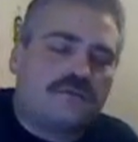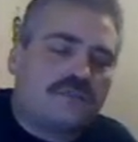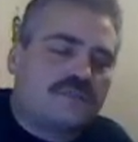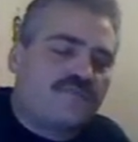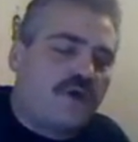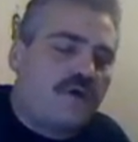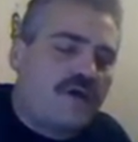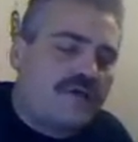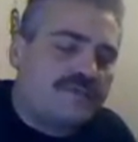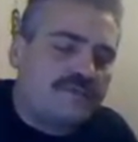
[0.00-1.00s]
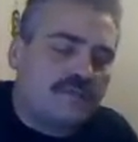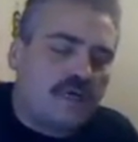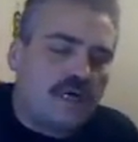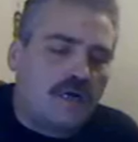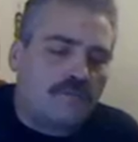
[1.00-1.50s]
as far as
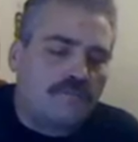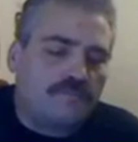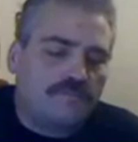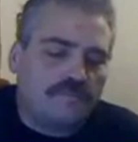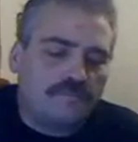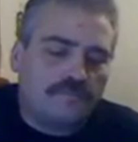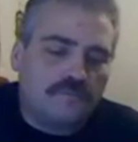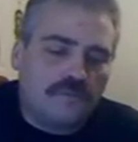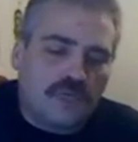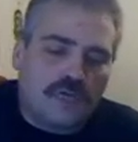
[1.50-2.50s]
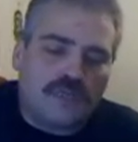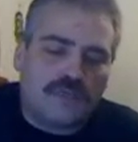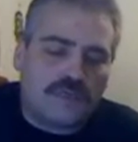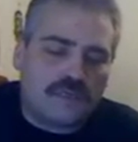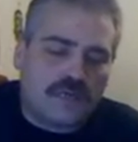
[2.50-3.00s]
your